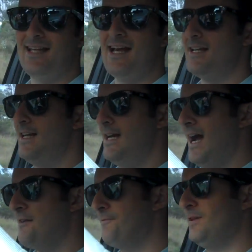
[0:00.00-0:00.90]
that
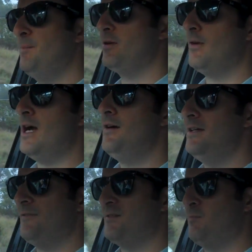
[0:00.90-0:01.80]
and flip it around,
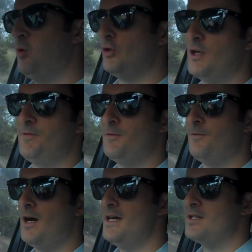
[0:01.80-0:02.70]
you have to pull it off the
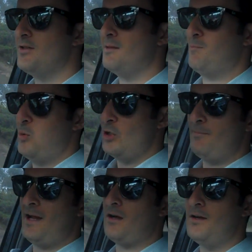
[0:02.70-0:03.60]
visor and then put
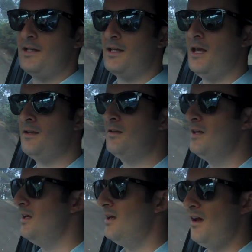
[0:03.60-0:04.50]
it back on again, and
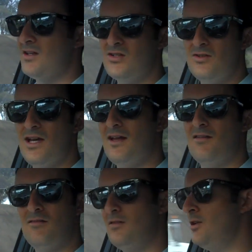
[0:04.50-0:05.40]
to do that,
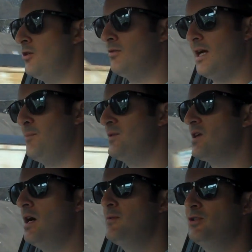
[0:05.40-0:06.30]
a couple of
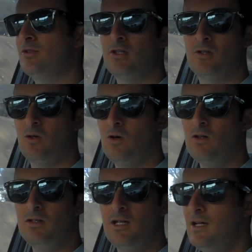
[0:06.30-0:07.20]
times during a
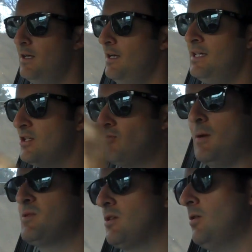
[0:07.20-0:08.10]
call, it
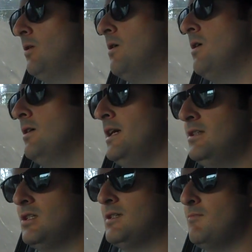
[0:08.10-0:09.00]
disrupts the call,
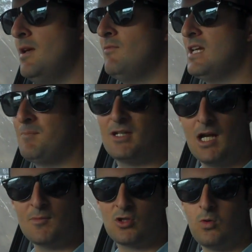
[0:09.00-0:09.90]
it
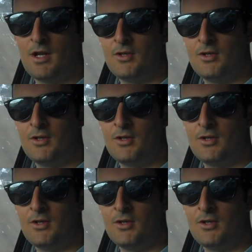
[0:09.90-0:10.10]
becomes quite